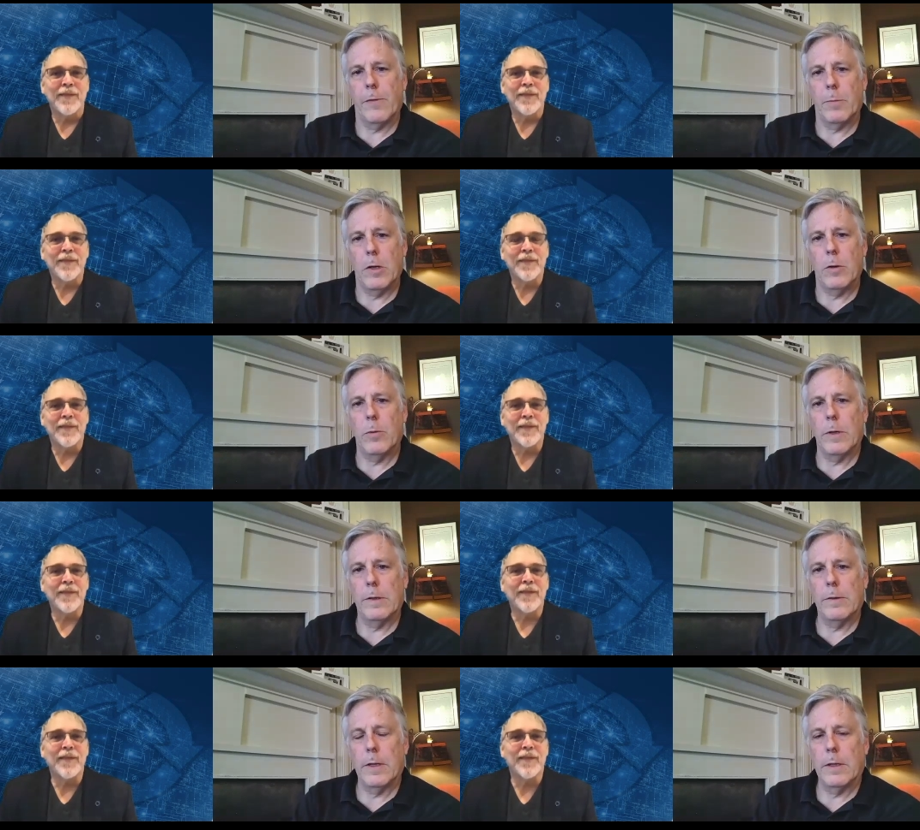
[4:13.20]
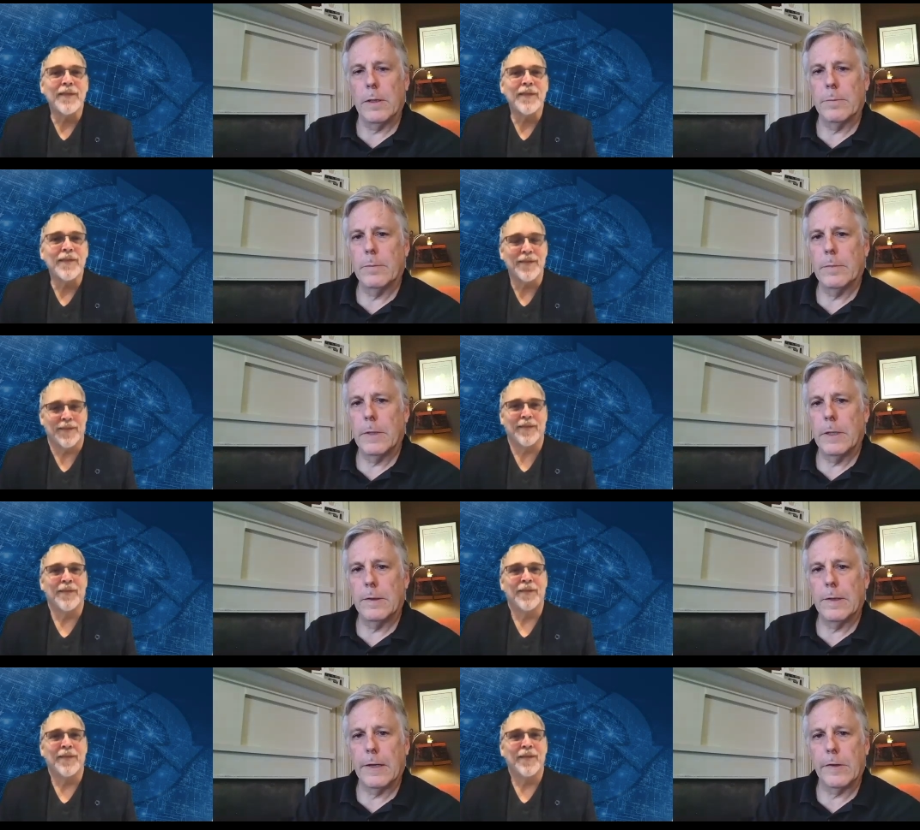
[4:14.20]
Speaker 1: you and to
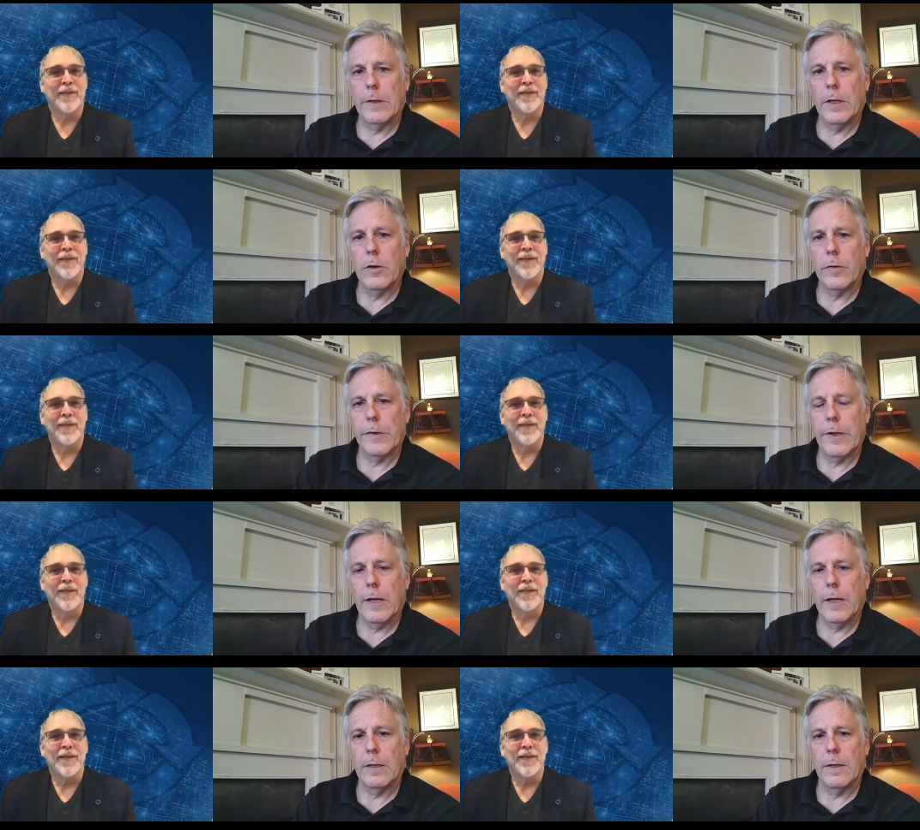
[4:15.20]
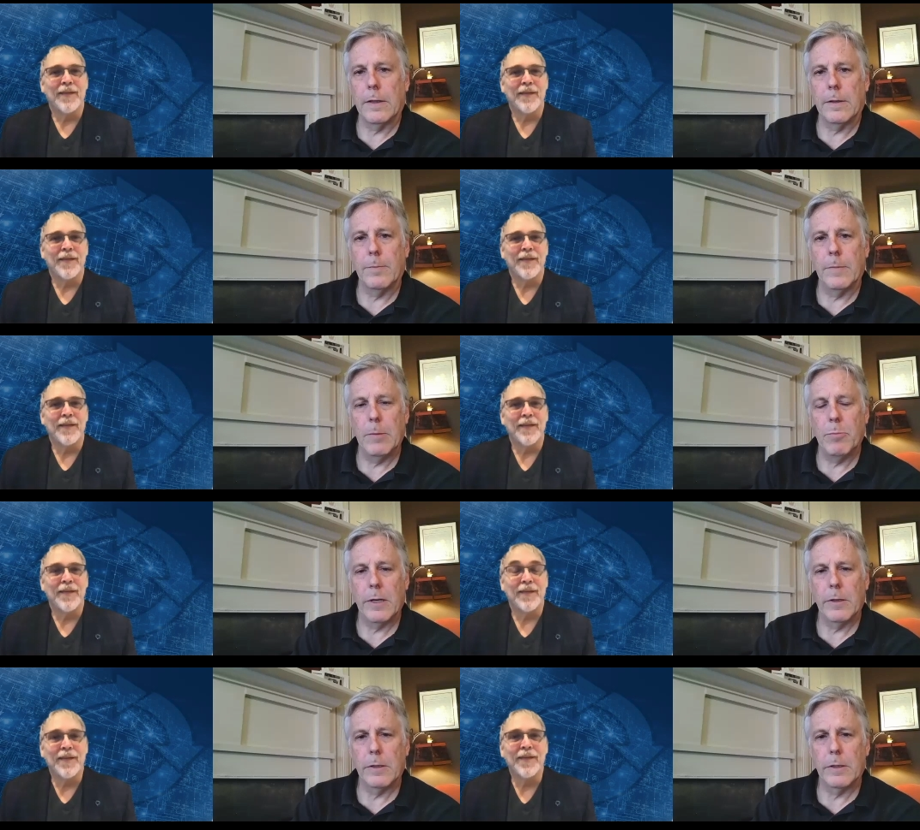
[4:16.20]
actually understand the
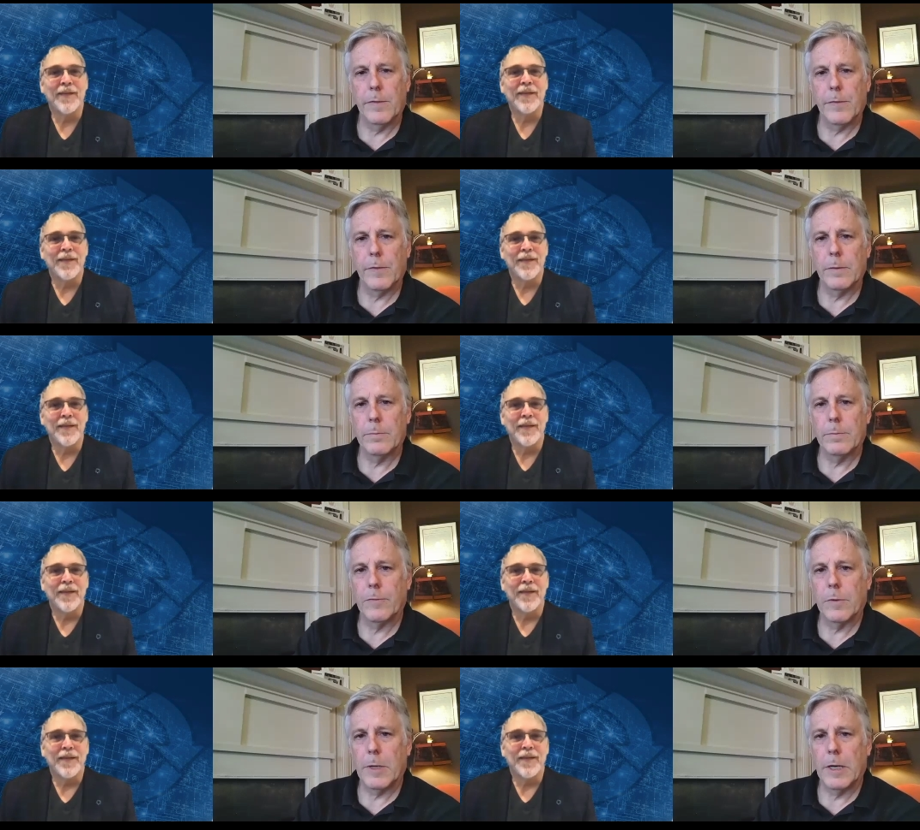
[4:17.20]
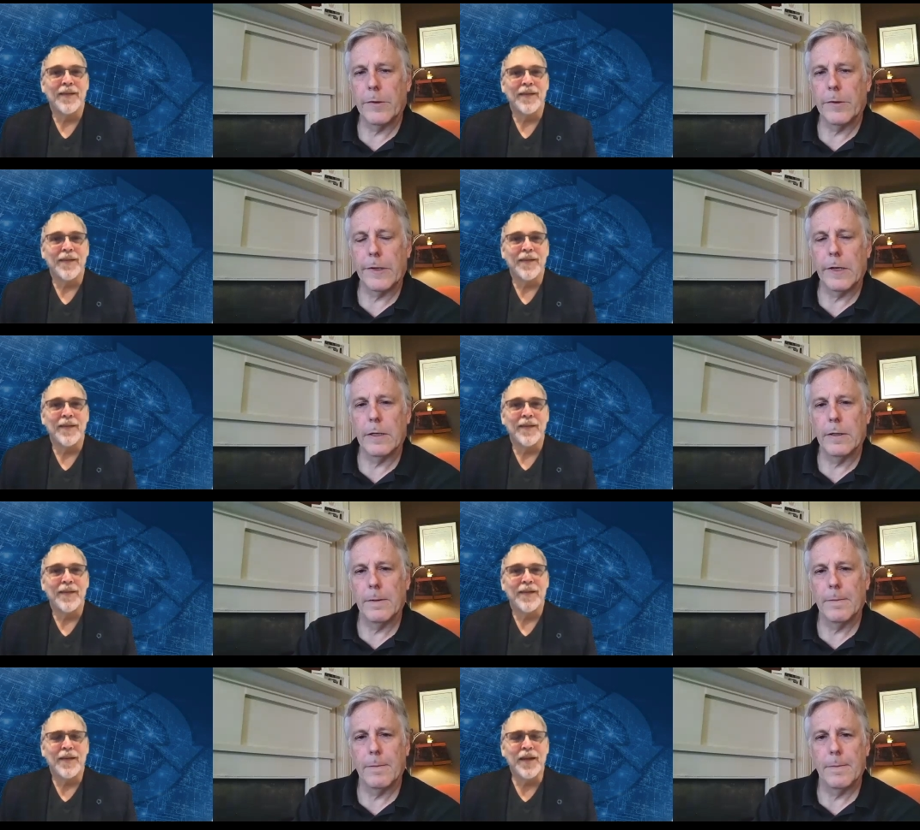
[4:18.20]
imperatives from either side.
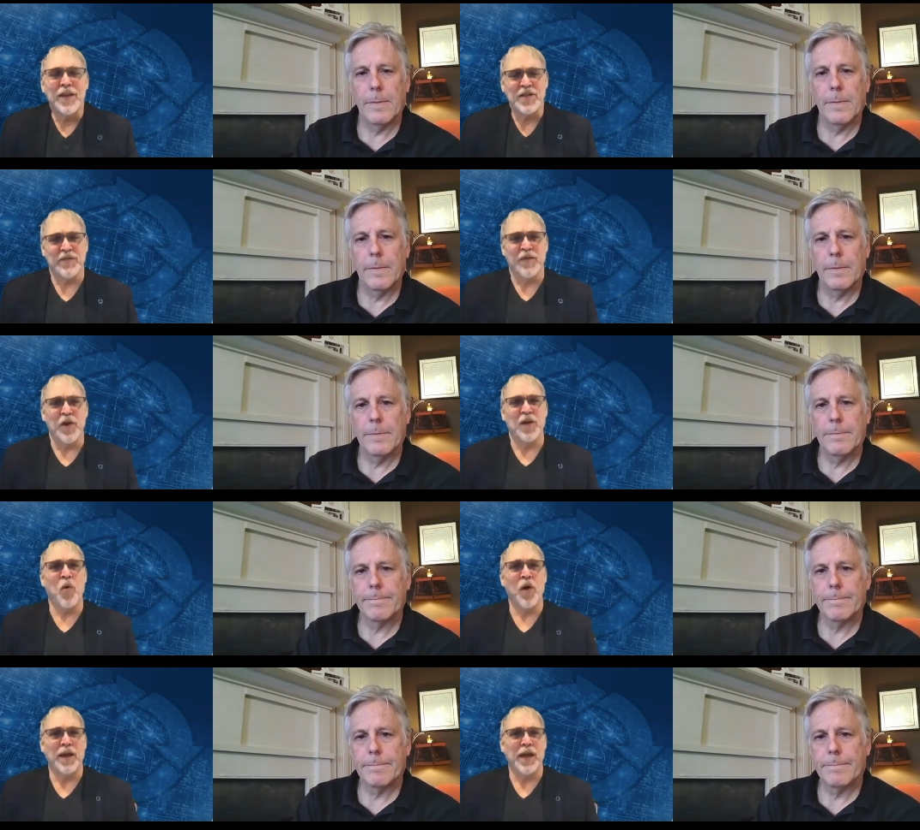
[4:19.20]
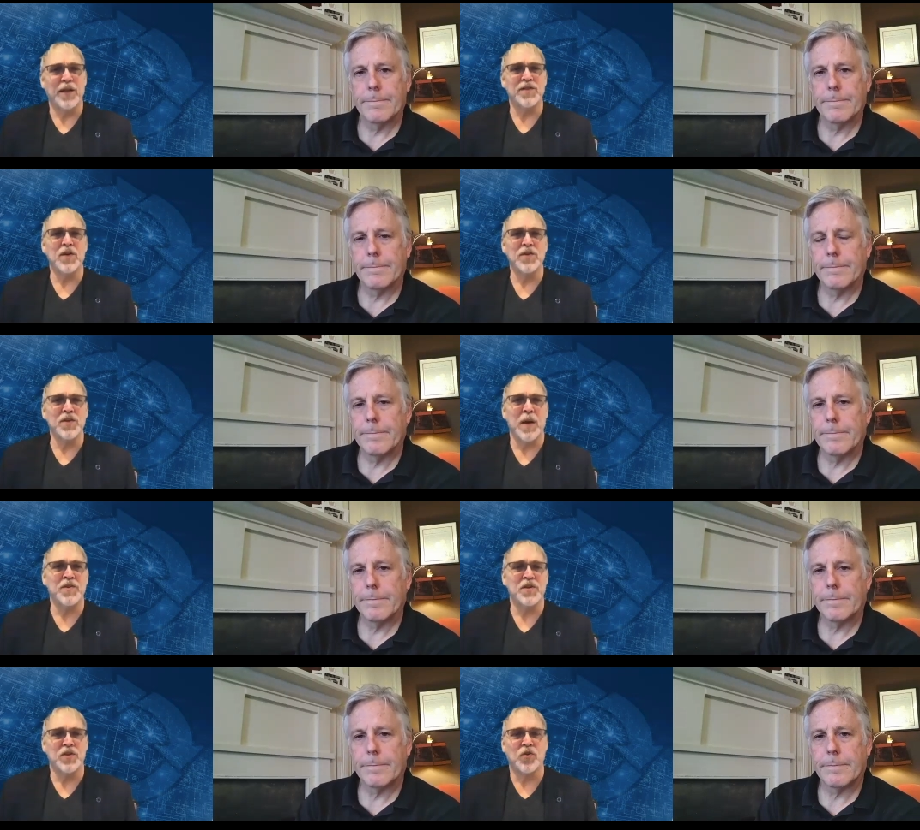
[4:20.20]
Speaker 2: Yeah, that's a very good point. And it's also, I mean,
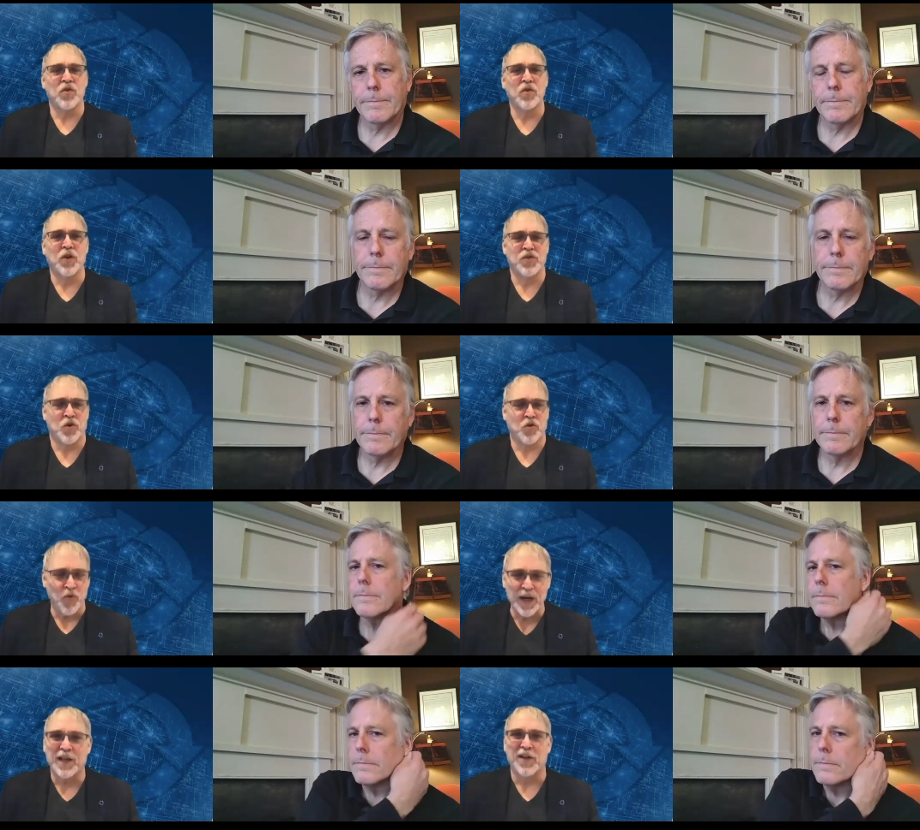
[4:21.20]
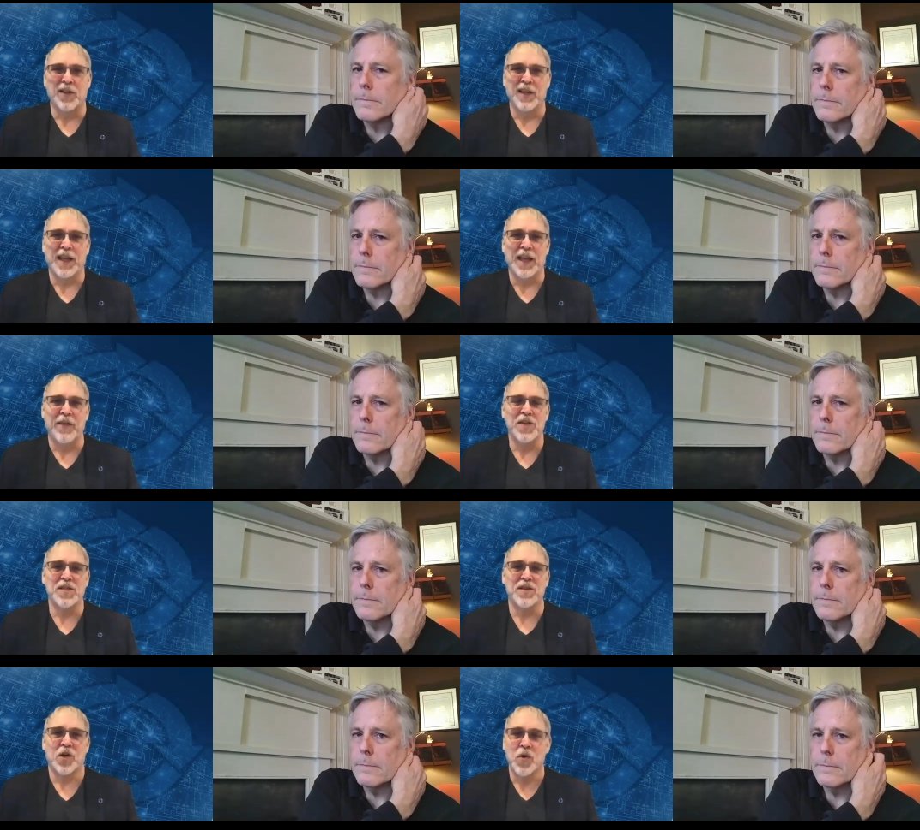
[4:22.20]
it's critical in this
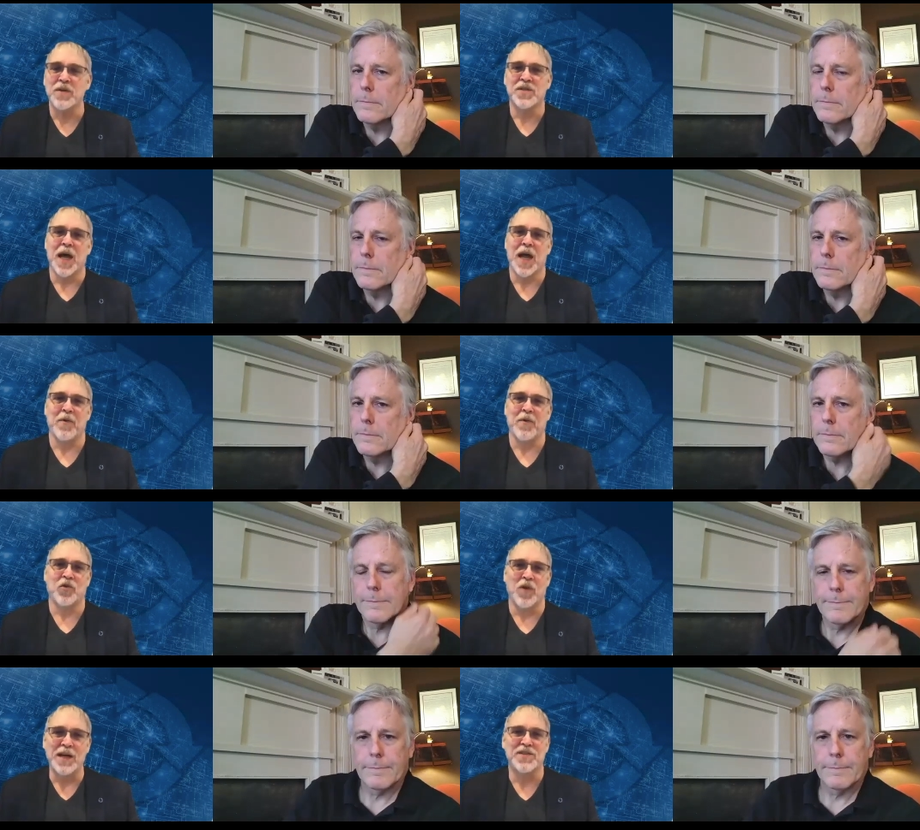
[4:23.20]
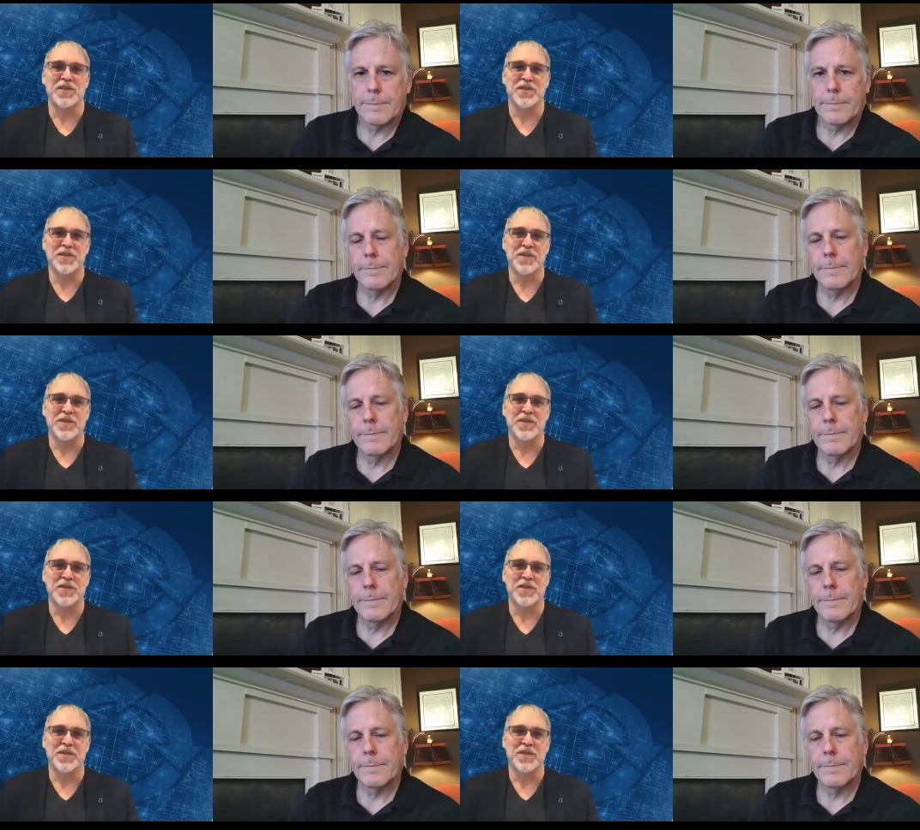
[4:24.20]
current time of crisis.